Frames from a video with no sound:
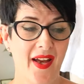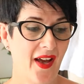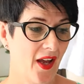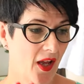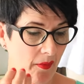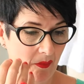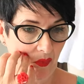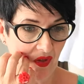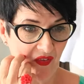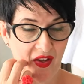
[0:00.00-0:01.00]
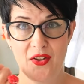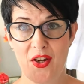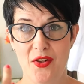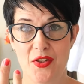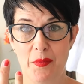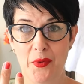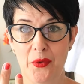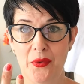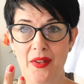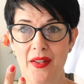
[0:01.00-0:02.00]
One of her
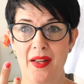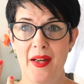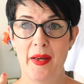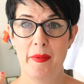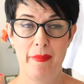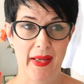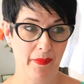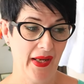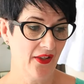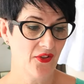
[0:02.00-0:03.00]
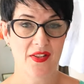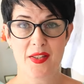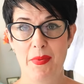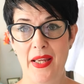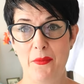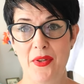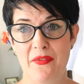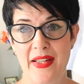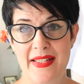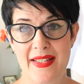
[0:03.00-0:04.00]
notable big passions being with
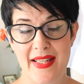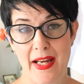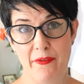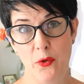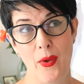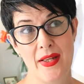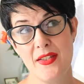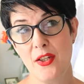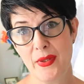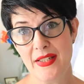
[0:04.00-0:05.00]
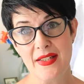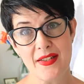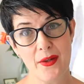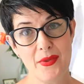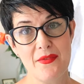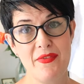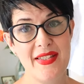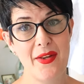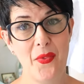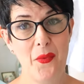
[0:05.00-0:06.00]
Vita Sackville-West, who we did go and
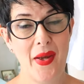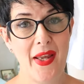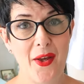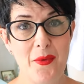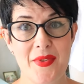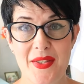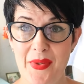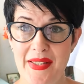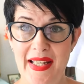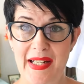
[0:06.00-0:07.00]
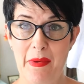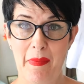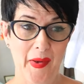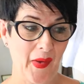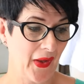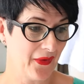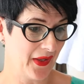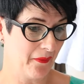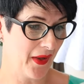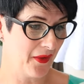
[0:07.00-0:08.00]
visit on the way home. So I'll tell you about her in
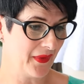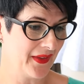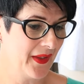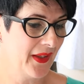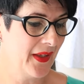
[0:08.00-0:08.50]
a moment.